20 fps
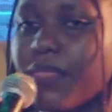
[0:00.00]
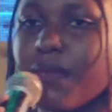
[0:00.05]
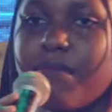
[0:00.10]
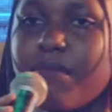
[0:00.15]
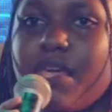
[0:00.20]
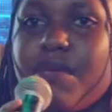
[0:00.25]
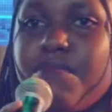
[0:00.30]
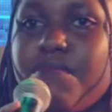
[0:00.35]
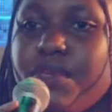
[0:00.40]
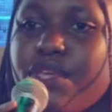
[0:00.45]

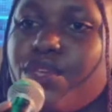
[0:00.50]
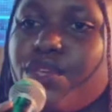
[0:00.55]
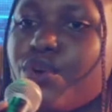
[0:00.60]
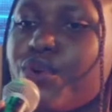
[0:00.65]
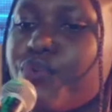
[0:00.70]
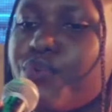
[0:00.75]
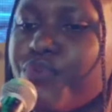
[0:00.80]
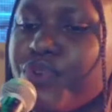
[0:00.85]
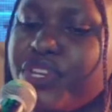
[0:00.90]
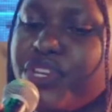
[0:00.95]
Maybe
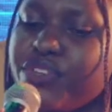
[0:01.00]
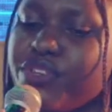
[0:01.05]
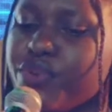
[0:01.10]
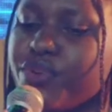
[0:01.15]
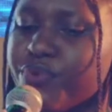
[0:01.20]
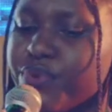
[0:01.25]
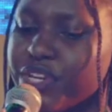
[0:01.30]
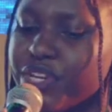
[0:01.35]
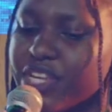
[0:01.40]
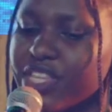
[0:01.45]
you're
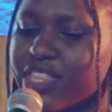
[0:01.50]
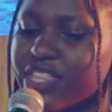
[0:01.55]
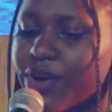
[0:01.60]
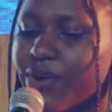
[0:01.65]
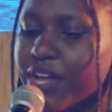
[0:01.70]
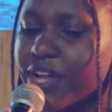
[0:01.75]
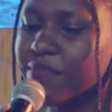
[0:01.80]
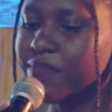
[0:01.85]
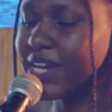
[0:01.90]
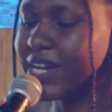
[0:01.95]
reading the
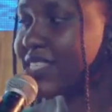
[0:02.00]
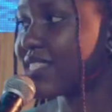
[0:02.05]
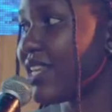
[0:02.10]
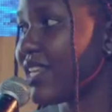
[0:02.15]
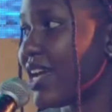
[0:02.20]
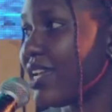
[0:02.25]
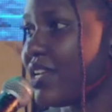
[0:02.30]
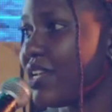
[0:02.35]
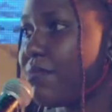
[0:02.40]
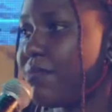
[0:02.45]
word
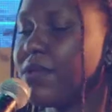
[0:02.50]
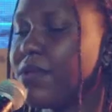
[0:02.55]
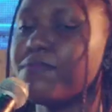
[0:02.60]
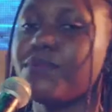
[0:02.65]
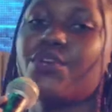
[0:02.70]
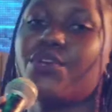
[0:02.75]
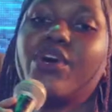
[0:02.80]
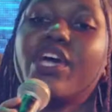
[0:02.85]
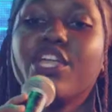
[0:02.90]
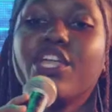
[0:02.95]
backslided.
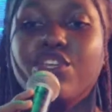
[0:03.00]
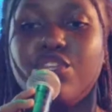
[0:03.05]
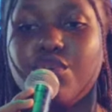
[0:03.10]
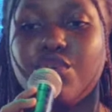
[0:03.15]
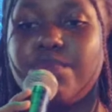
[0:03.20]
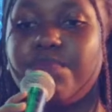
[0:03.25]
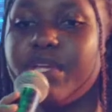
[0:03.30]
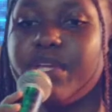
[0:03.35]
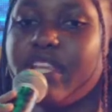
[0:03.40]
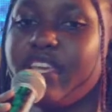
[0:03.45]
Maybe you're a
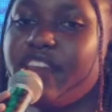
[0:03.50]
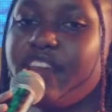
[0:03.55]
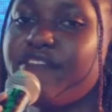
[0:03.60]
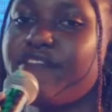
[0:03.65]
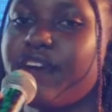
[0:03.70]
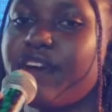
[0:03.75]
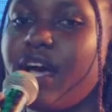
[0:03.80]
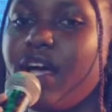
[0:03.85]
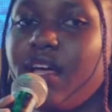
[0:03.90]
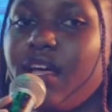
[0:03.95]
new
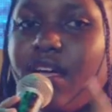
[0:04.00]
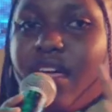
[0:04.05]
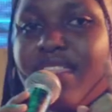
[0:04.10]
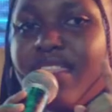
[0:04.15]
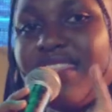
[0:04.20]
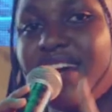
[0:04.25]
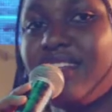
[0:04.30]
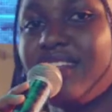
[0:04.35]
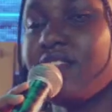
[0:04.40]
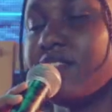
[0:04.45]
believer.
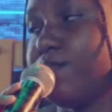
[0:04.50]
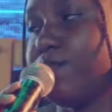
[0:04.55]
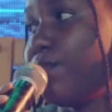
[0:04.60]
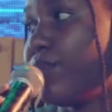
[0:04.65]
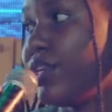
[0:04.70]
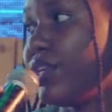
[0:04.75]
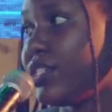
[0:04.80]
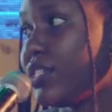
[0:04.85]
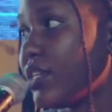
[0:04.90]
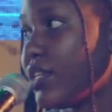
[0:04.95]
That is
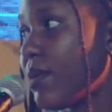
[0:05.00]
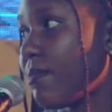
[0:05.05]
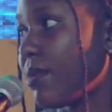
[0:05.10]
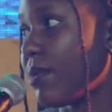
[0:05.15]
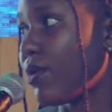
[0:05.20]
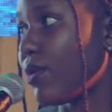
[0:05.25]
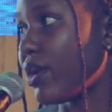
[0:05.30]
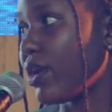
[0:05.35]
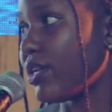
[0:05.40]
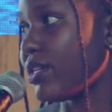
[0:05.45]
point number
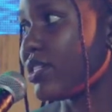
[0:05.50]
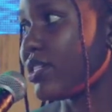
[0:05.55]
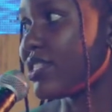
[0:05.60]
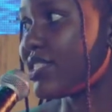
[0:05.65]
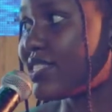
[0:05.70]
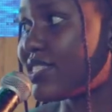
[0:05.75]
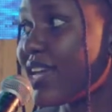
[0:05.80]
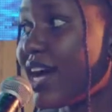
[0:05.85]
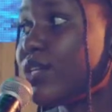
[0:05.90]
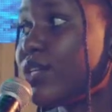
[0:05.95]
one.
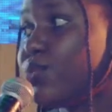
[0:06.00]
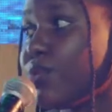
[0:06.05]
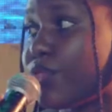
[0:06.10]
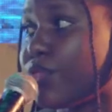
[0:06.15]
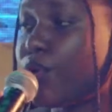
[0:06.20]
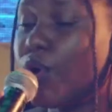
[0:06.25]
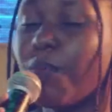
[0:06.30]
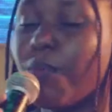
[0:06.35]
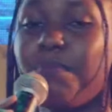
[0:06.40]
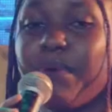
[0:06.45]
Start
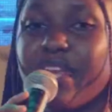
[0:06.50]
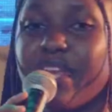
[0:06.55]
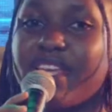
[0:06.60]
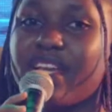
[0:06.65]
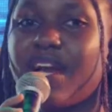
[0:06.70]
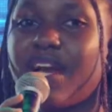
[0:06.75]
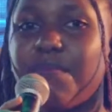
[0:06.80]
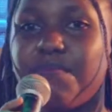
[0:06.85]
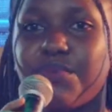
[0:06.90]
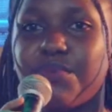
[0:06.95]
with
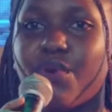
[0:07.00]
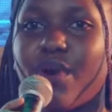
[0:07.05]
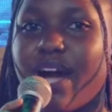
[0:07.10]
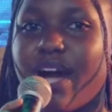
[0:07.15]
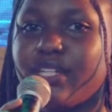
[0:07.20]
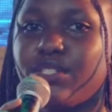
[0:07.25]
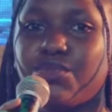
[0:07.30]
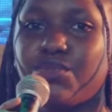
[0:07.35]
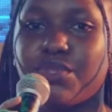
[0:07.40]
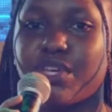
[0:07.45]
opening up your
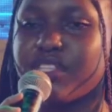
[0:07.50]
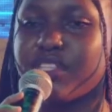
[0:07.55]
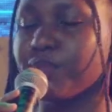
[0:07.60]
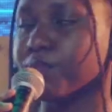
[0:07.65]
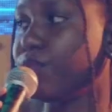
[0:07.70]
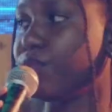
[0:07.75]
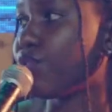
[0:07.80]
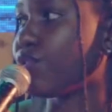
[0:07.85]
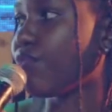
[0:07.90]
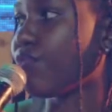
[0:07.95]
heart to the
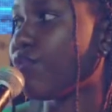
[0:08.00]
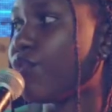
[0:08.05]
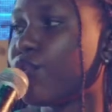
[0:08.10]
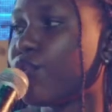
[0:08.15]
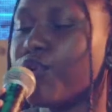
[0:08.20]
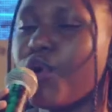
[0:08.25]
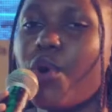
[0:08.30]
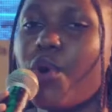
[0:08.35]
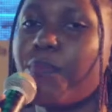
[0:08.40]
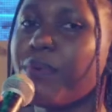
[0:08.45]
Spirit of
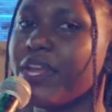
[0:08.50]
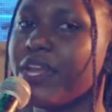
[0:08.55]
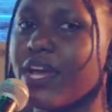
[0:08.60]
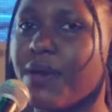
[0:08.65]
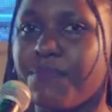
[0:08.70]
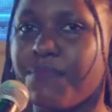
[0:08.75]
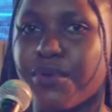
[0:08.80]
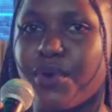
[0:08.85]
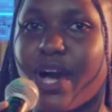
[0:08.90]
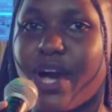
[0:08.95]
God. Open
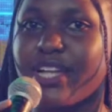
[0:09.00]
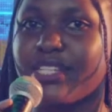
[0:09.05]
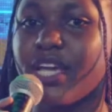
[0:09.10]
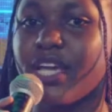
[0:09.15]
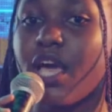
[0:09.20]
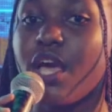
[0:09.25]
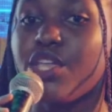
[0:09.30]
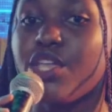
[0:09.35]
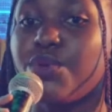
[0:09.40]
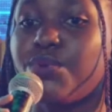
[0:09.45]
up your heart.
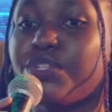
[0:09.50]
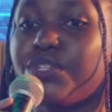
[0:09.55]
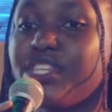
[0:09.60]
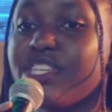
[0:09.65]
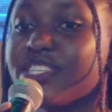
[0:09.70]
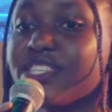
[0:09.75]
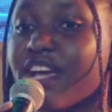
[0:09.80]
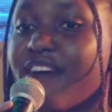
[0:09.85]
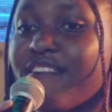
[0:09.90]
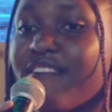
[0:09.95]
You will
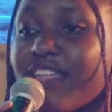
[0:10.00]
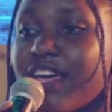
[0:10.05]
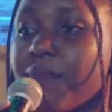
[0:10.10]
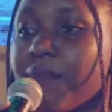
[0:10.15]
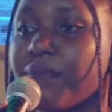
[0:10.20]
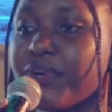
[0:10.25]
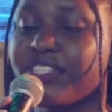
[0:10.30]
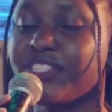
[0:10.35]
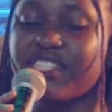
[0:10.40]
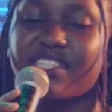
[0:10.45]
discover the
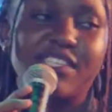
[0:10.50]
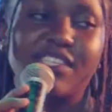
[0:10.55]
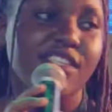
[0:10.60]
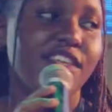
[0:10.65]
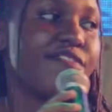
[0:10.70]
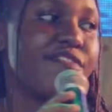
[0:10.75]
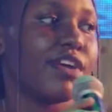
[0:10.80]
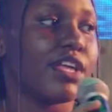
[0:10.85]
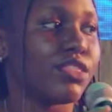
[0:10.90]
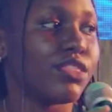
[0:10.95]
importances,
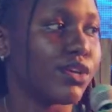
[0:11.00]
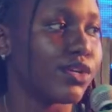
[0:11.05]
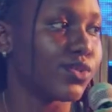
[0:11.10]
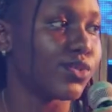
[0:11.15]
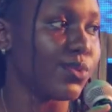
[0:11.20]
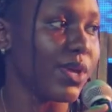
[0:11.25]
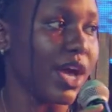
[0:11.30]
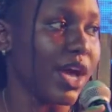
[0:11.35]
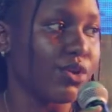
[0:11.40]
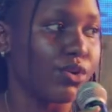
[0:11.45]
even
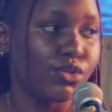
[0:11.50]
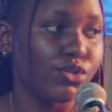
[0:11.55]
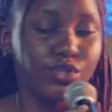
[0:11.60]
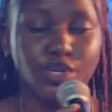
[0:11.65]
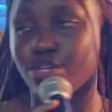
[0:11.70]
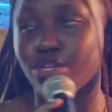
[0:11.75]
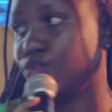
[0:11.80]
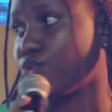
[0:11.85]
those we are not going